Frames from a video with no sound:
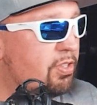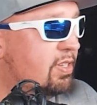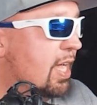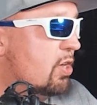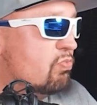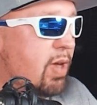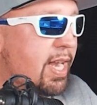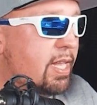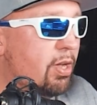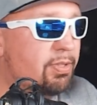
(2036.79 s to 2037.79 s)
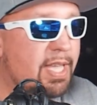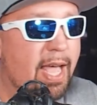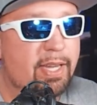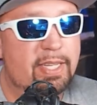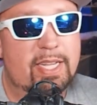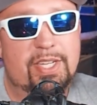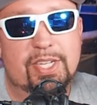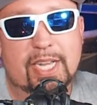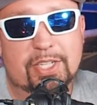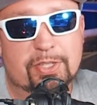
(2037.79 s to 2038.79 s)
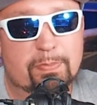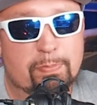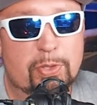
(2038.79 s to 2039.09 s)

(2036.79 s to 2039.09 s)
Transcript: You got your radio dialed in, you got your